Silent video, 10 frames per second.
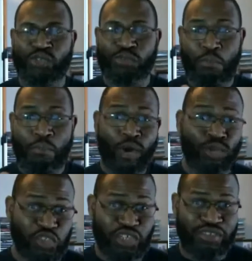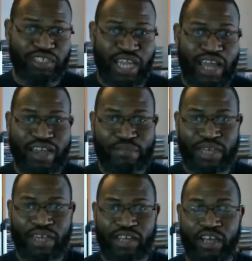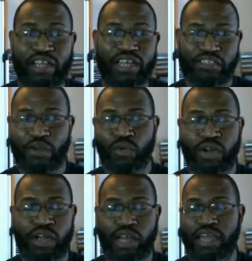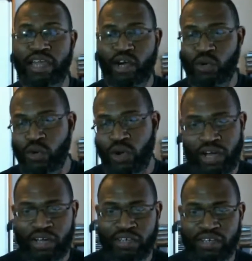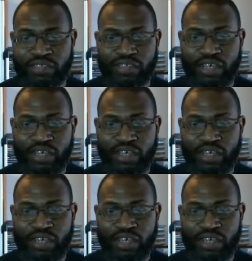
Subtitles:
most of the time, man, unless I'm wearing like Cole Haans